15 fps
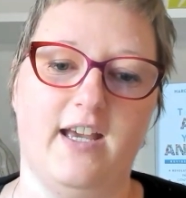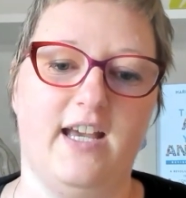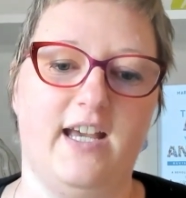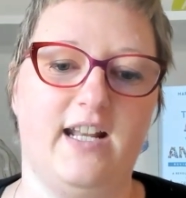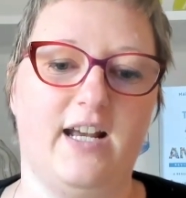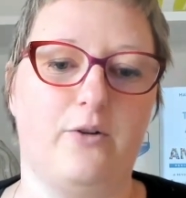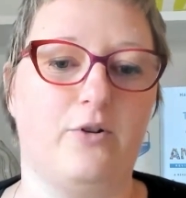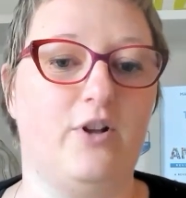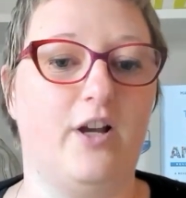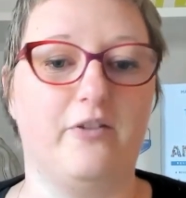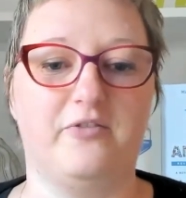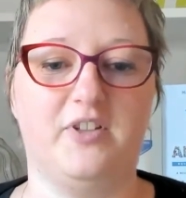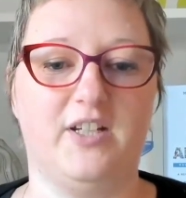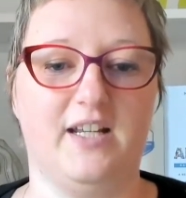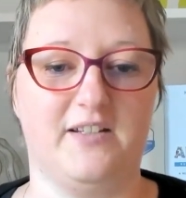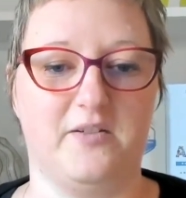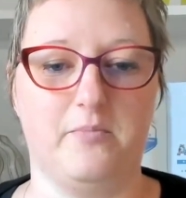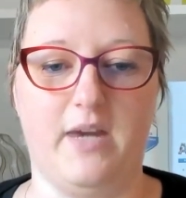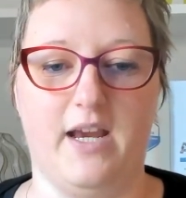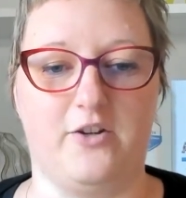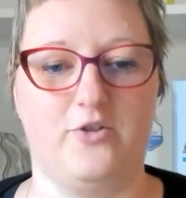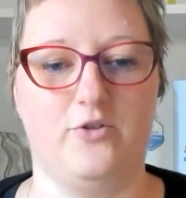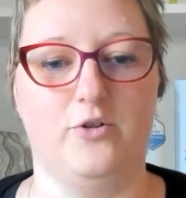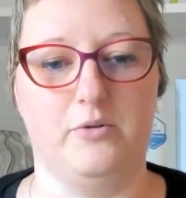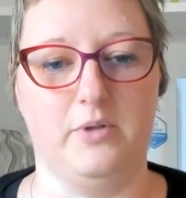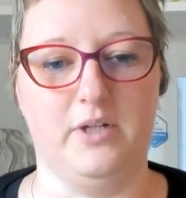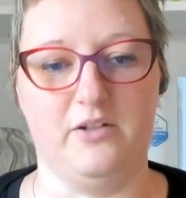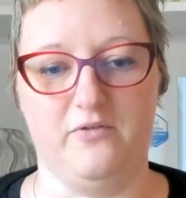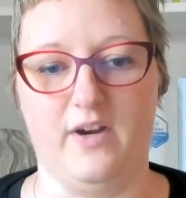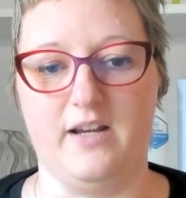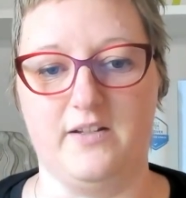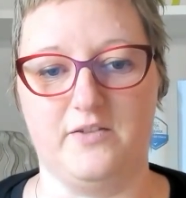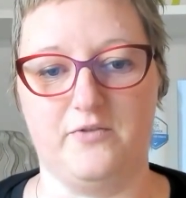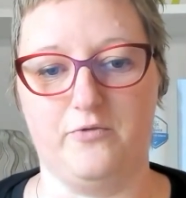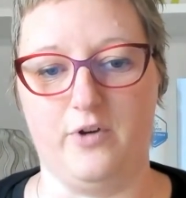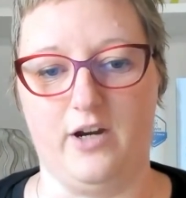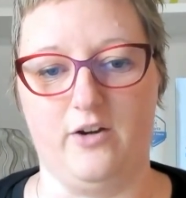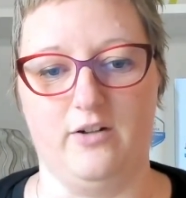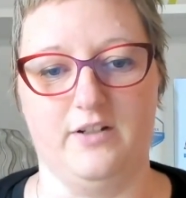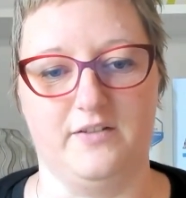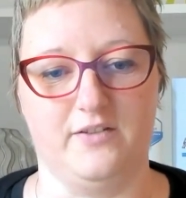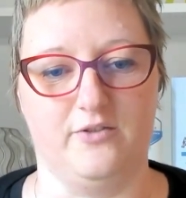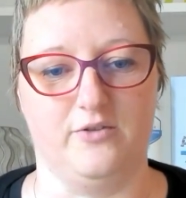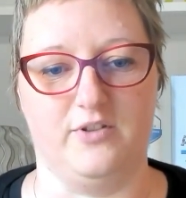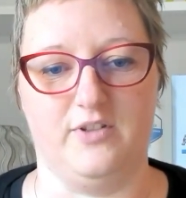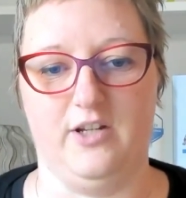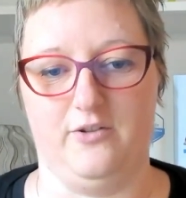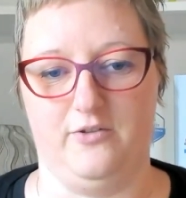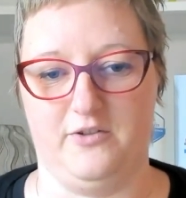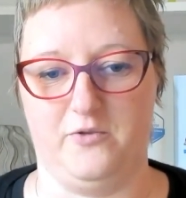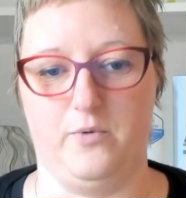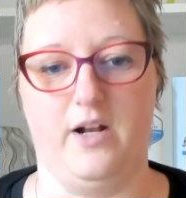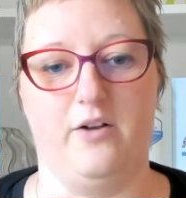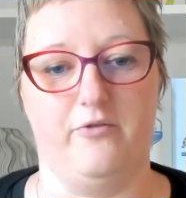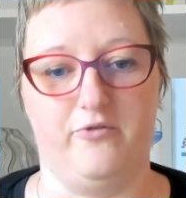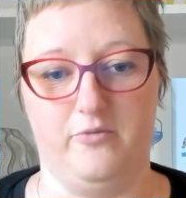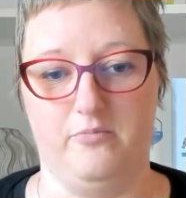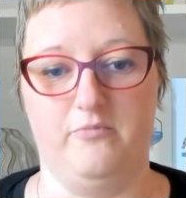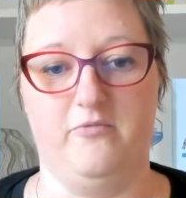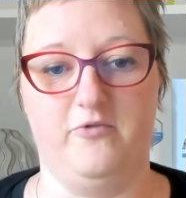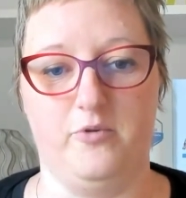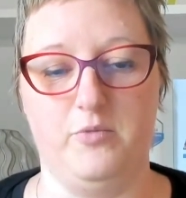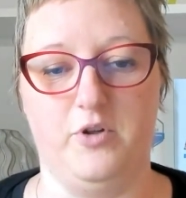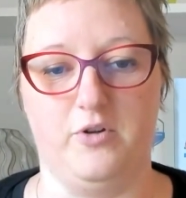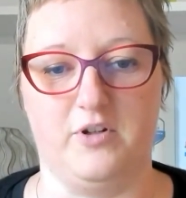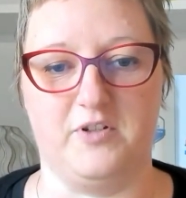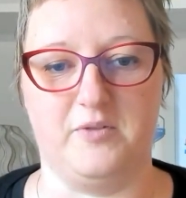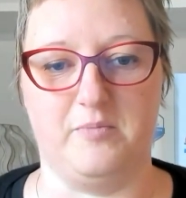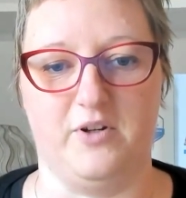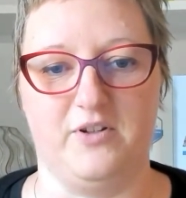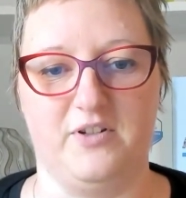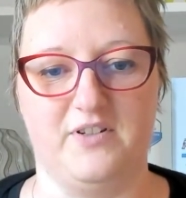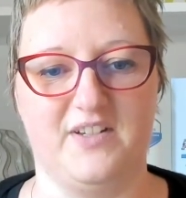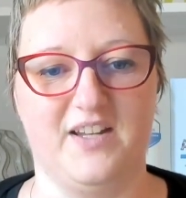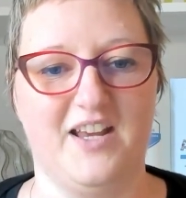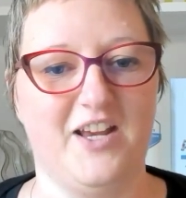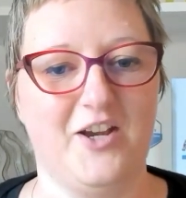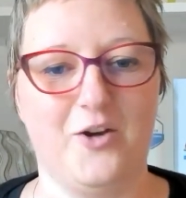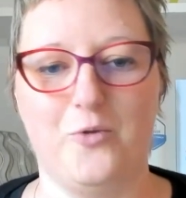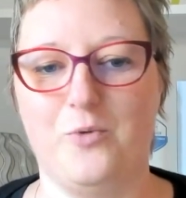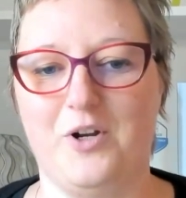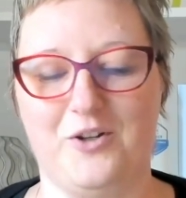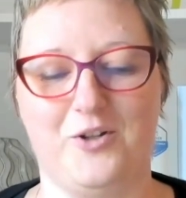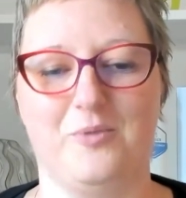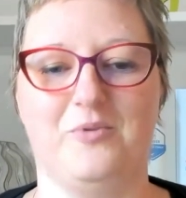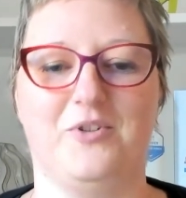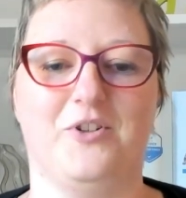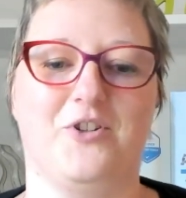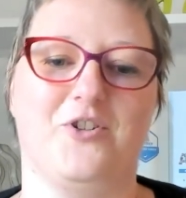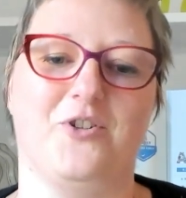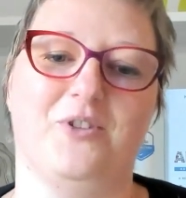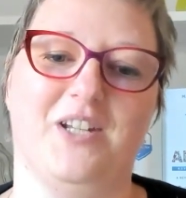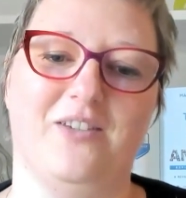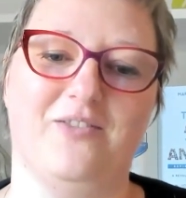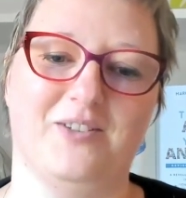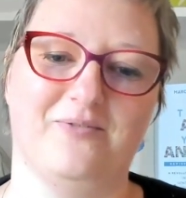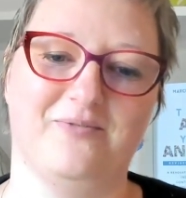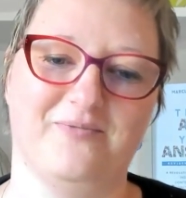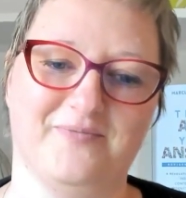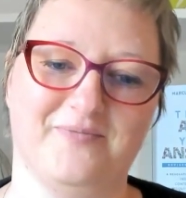And I would love to get some actionable advice for our listeners here as well from your experience. Welcome to the show, David.